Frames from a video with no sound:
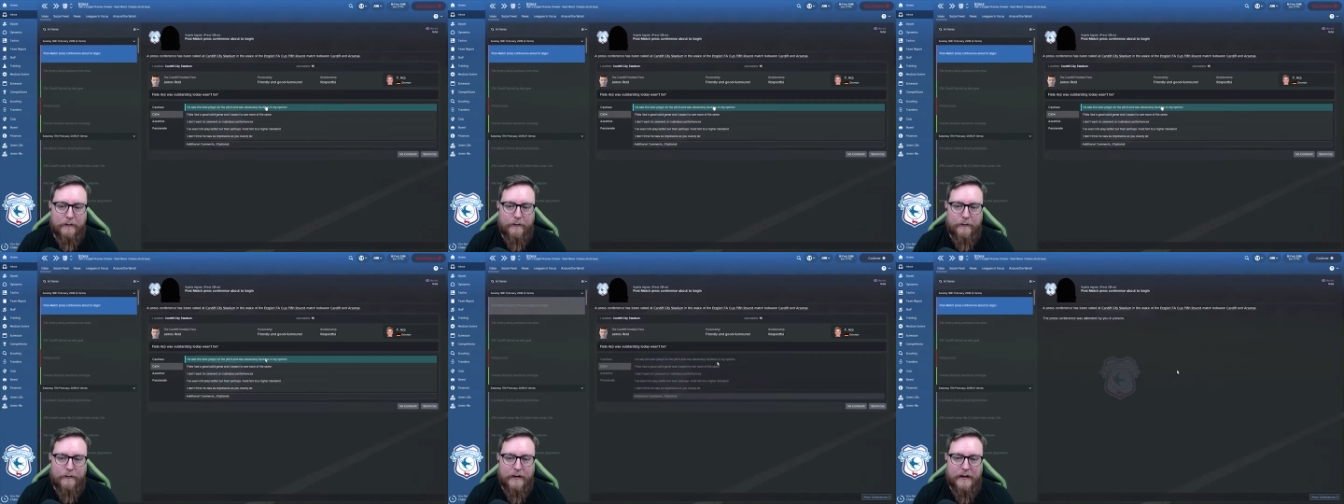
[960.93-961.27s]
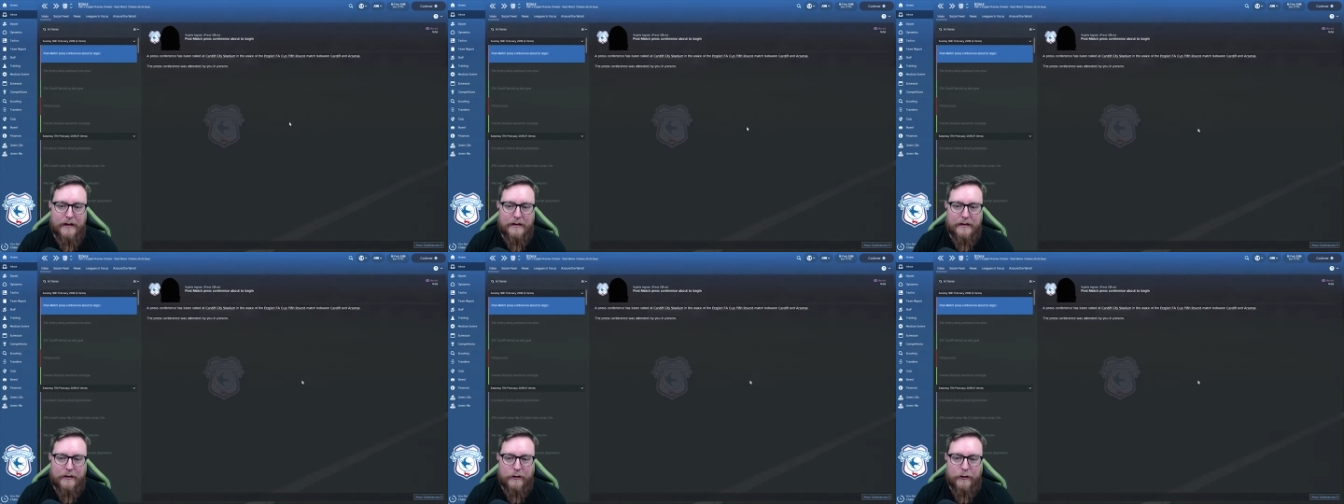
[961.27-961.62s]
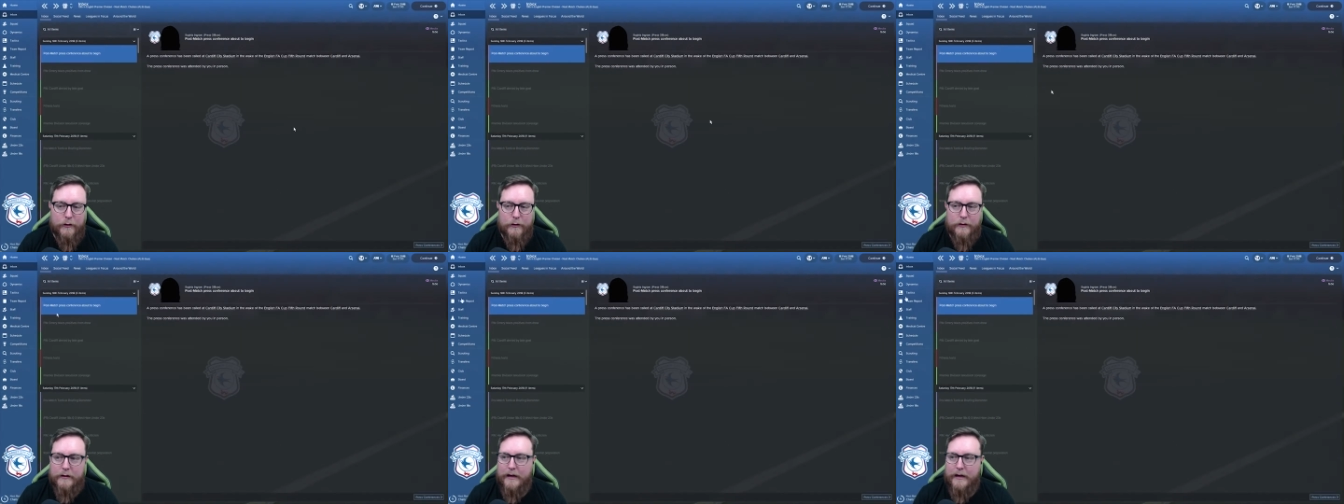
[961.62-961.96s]
Beat had a
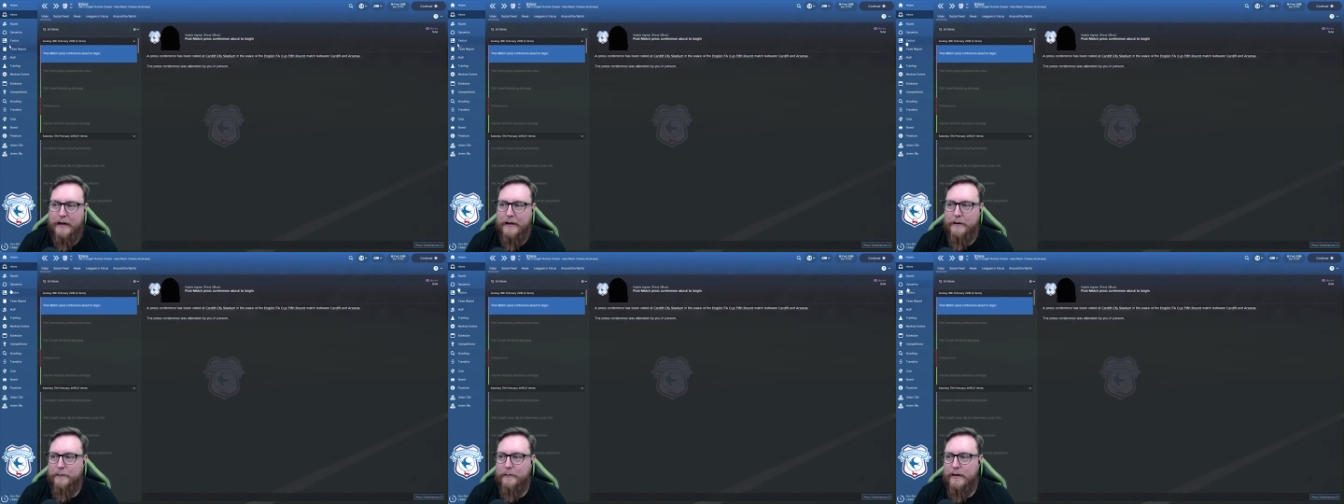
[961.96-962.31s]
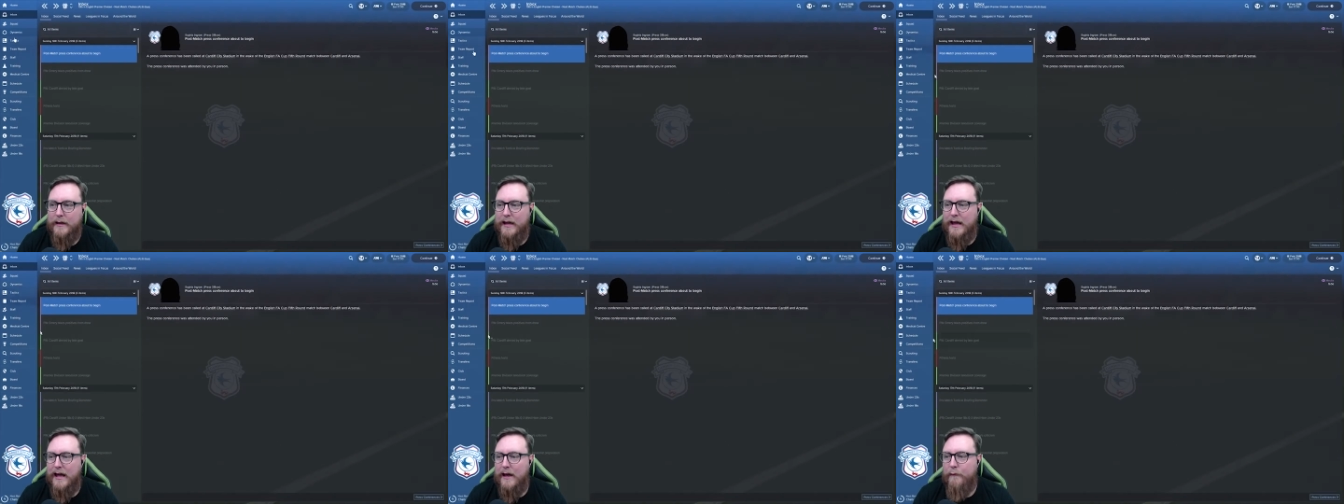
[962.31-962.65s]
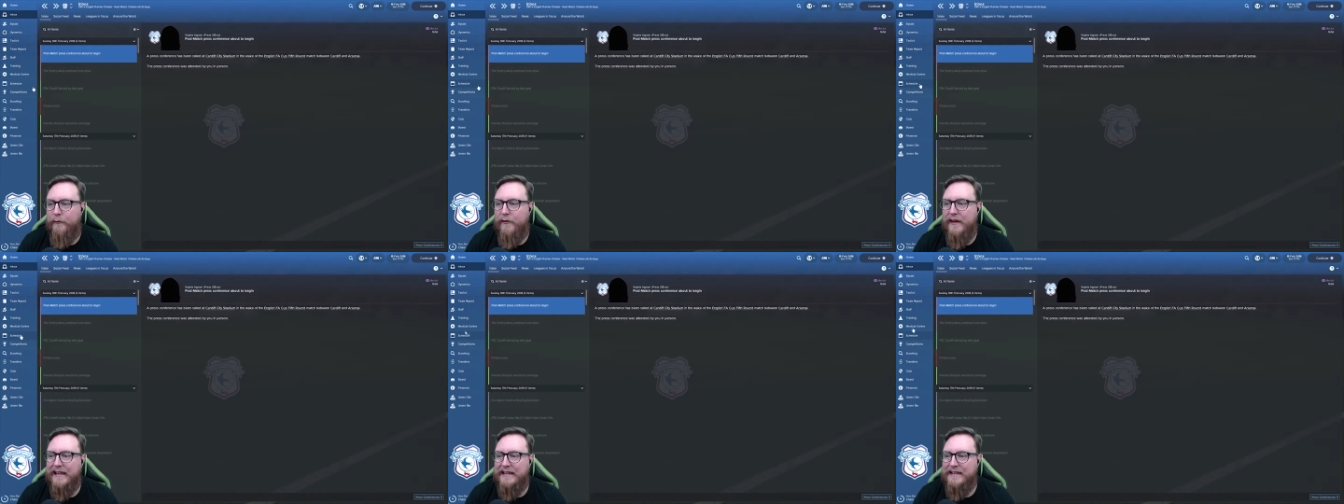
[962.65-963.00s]
good game.
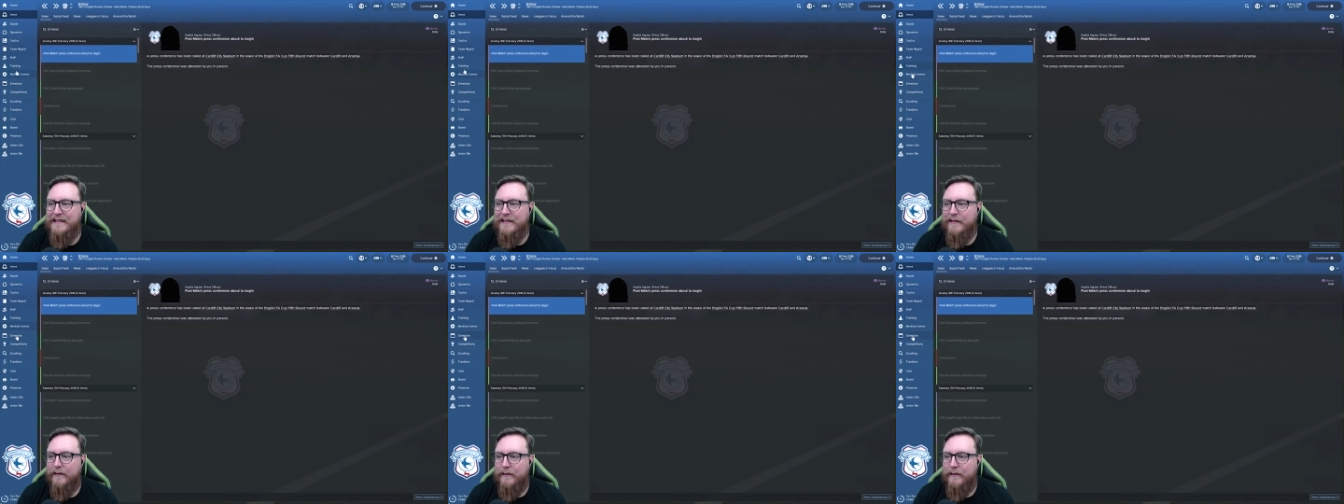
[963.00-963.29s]
Fit.